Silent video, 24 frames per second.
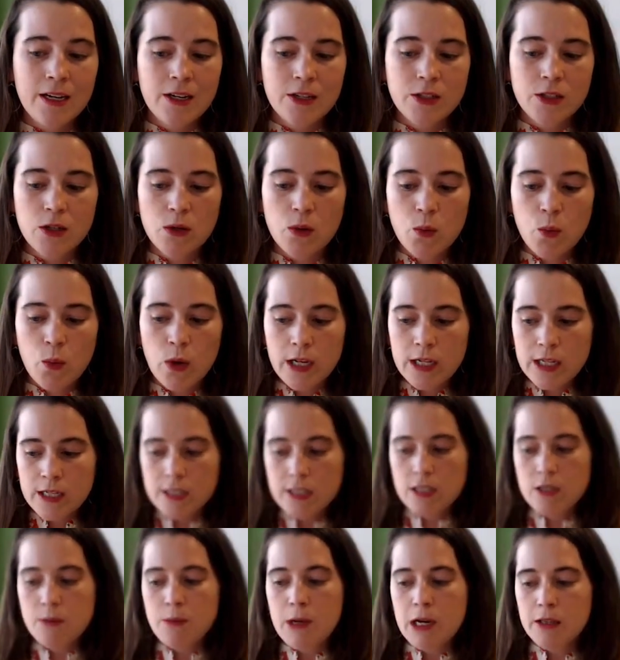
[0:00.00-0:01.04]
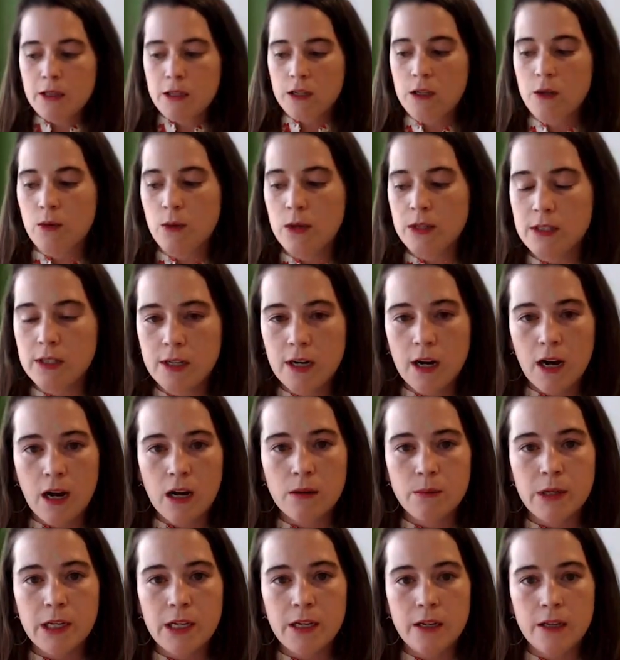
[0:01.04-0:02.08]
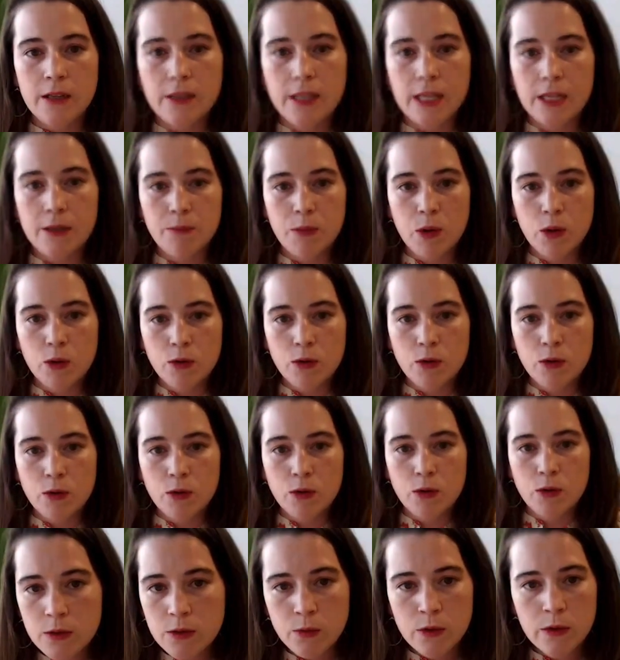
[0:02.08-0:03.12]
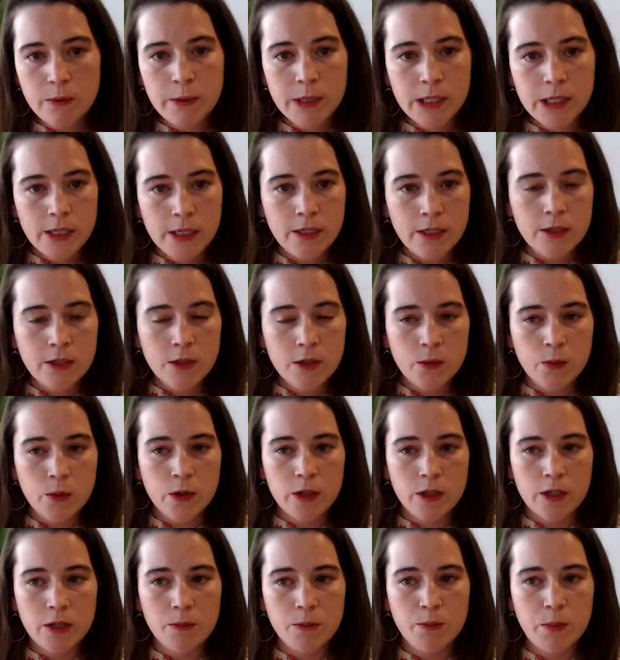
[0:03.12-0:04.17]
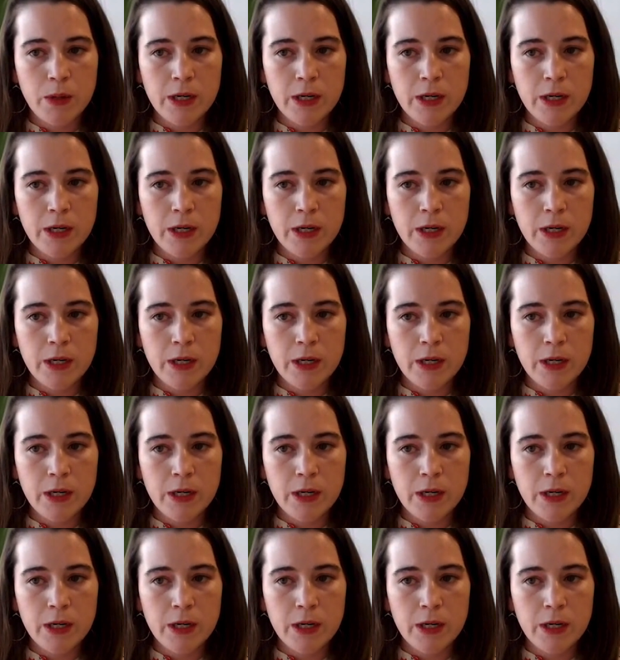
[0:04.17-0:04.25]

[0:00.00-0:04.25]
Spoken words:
So what is it about the U.S. economy that it both draws women into work